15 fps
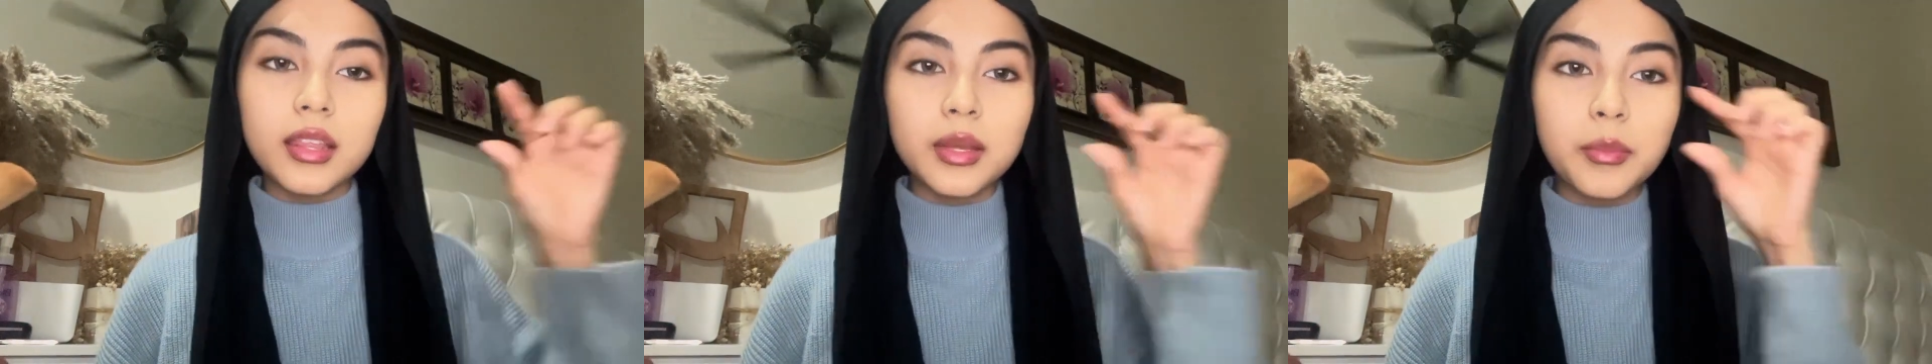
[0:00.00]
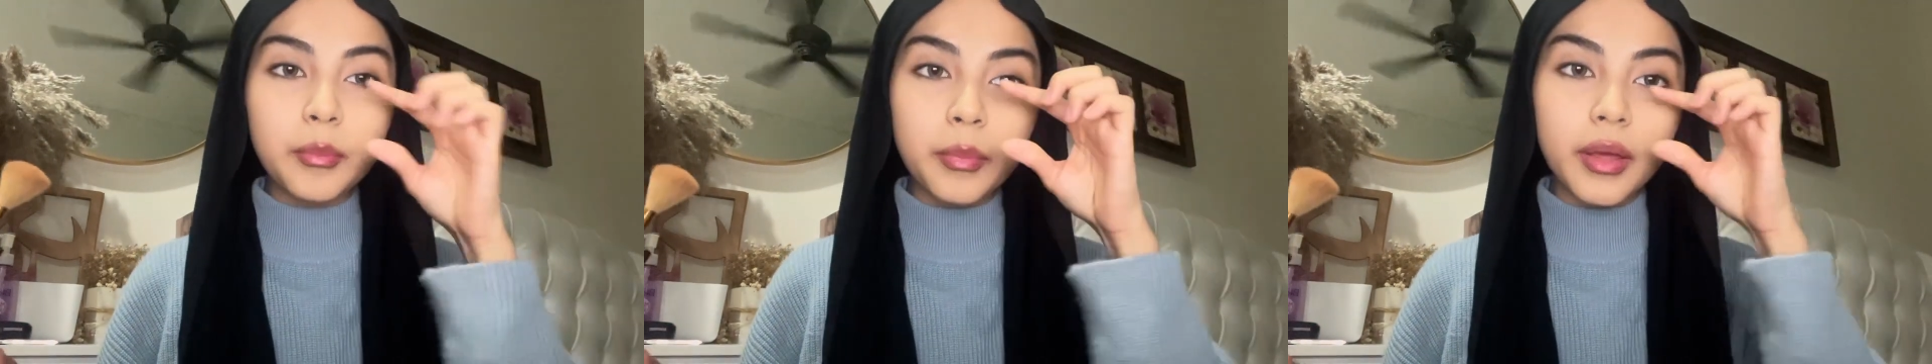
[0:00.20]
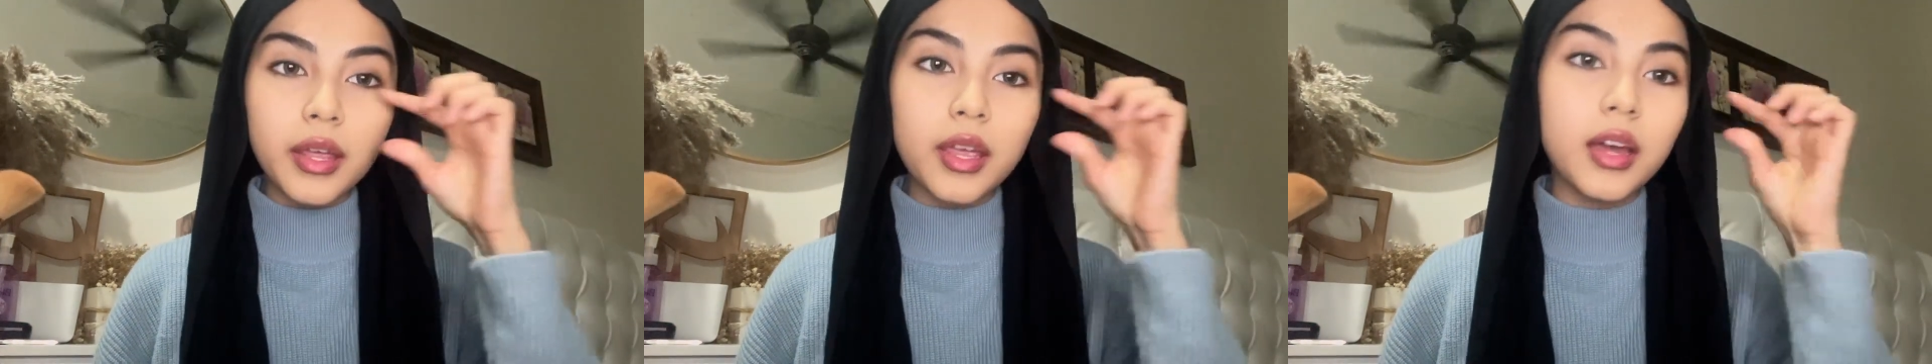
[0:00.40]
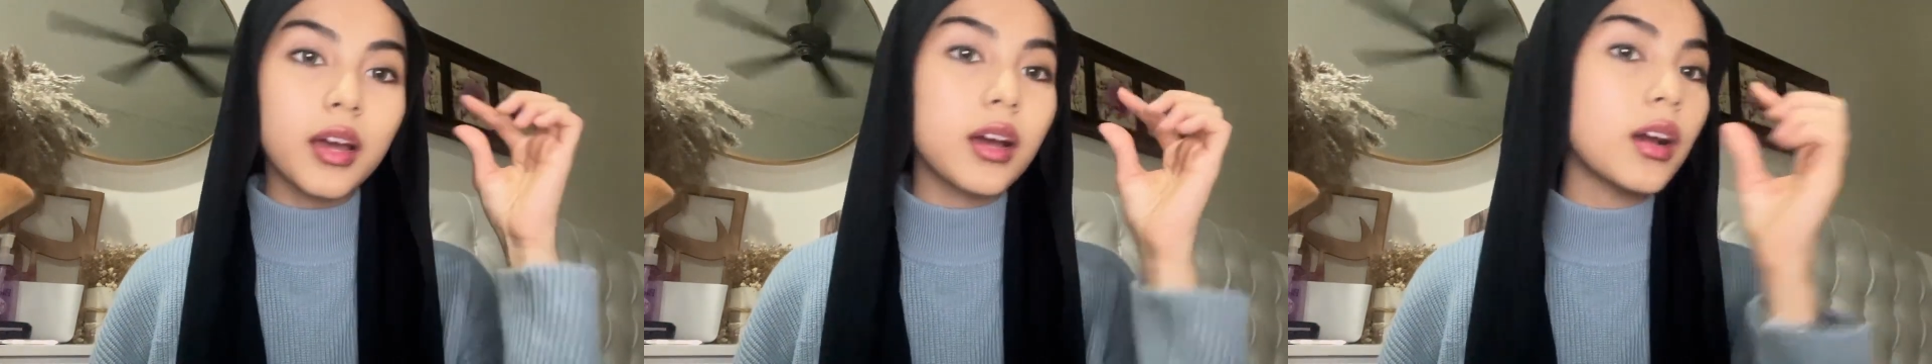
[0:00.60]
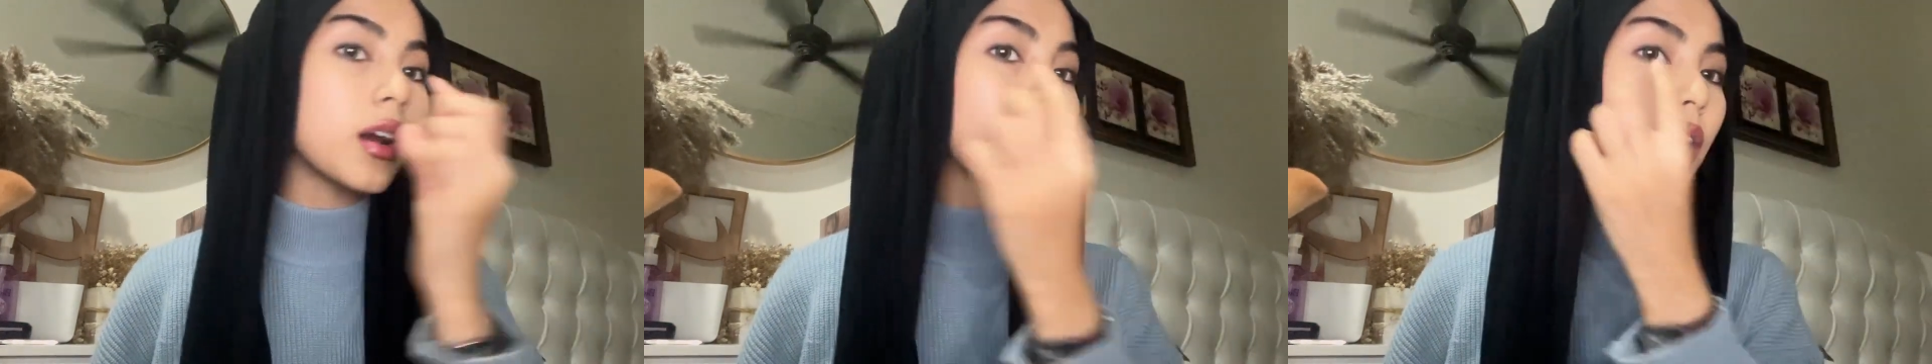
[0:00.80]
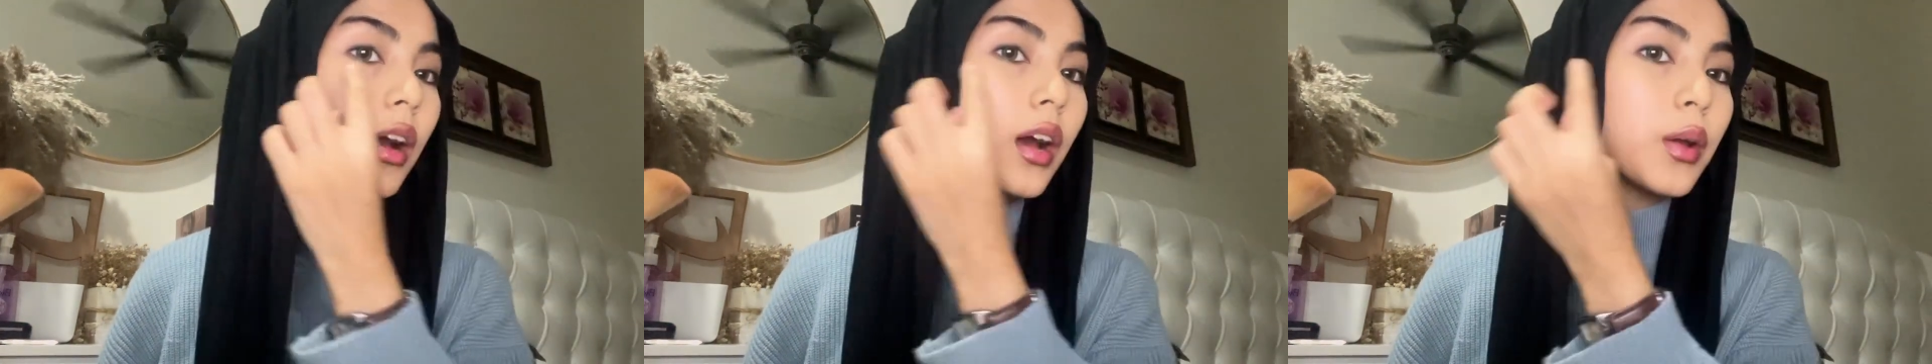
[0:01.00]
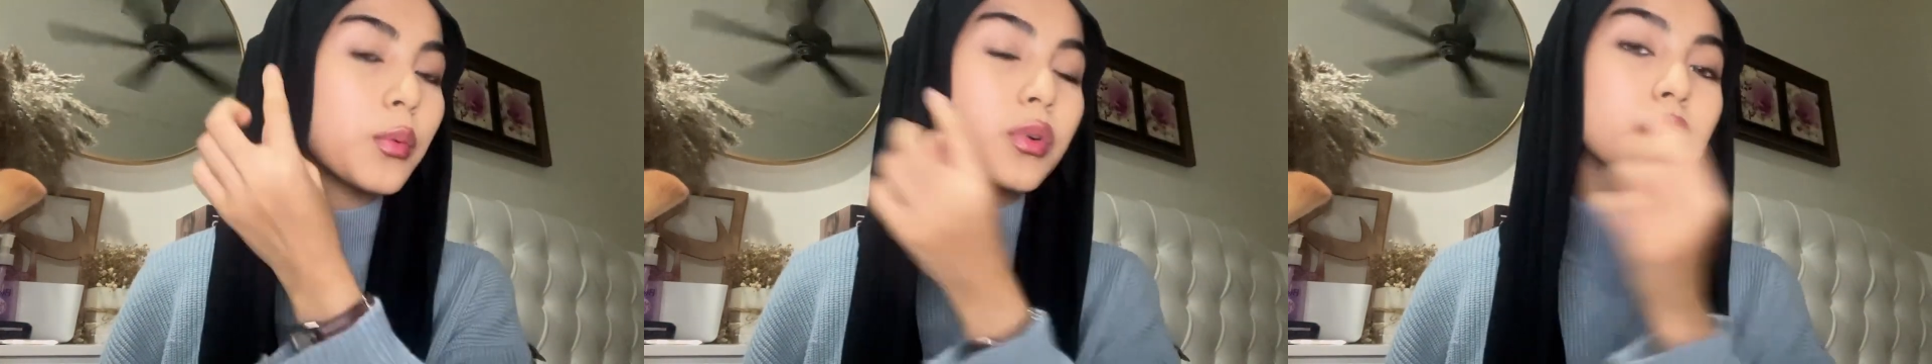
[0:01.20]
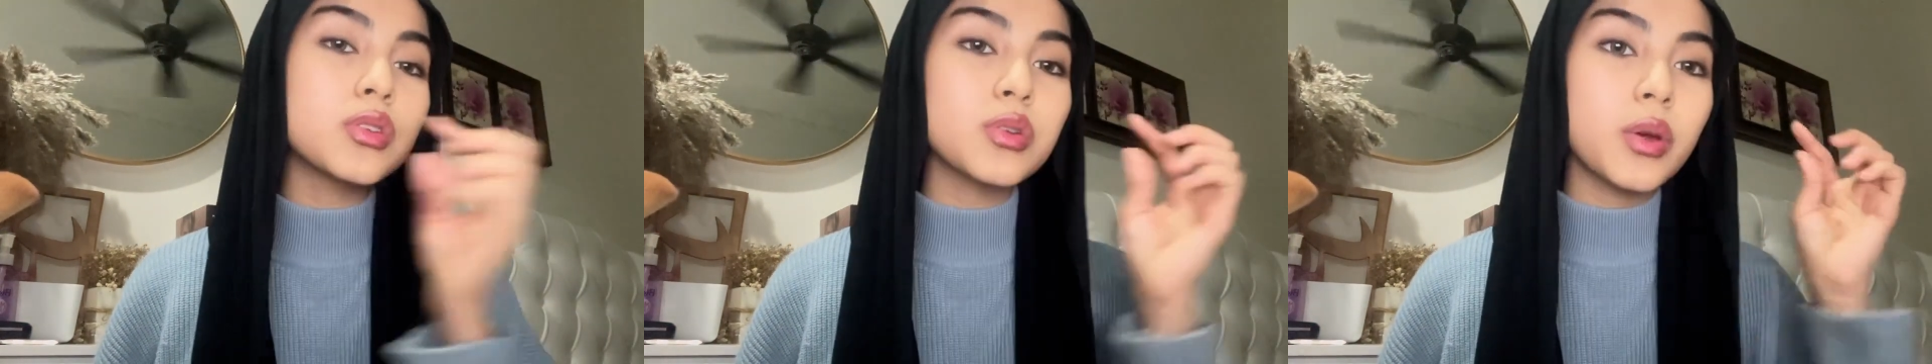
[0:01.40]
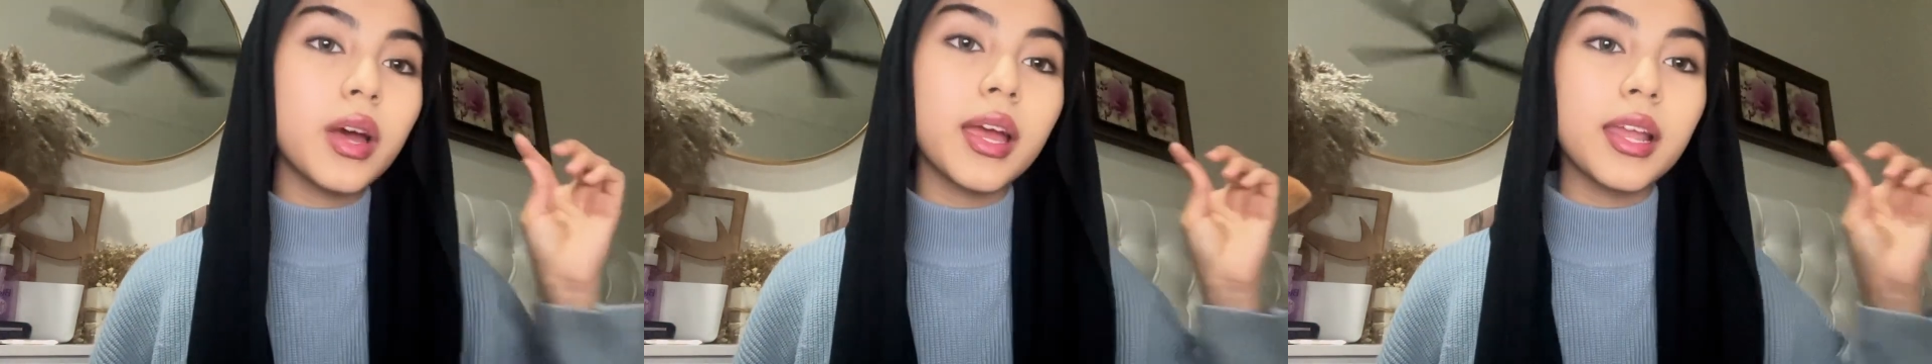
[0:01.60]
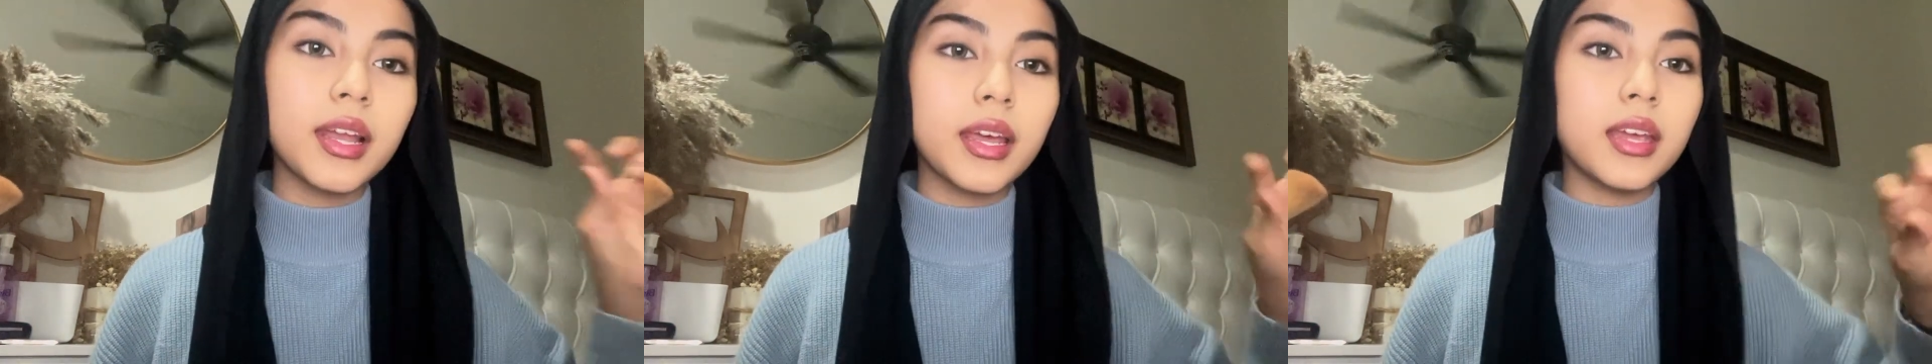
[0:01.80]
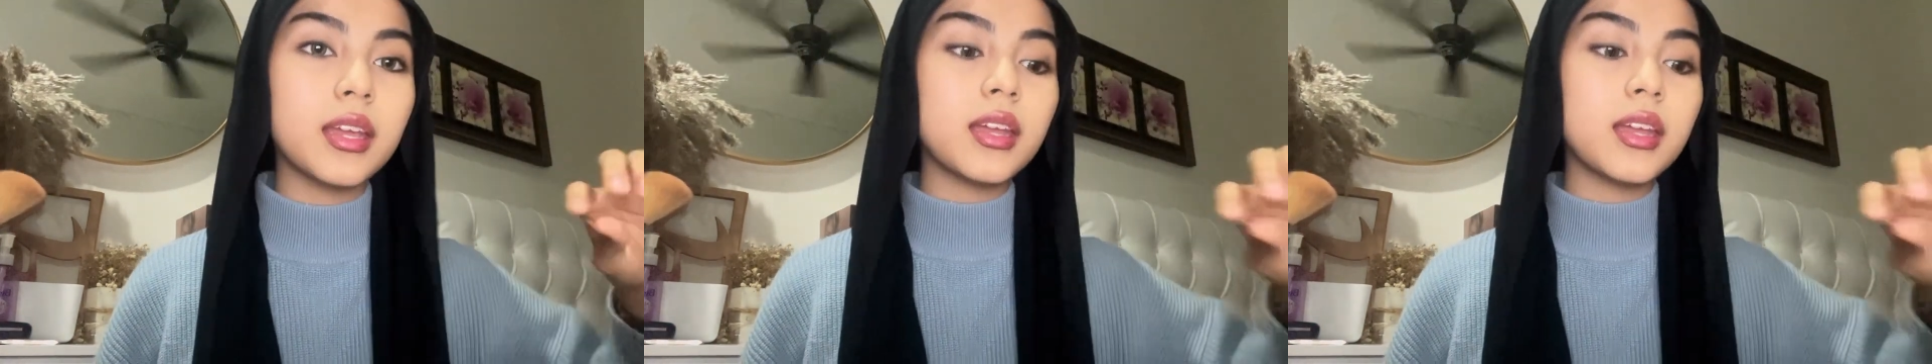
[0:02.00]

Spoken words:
tempat yang I want to highlight.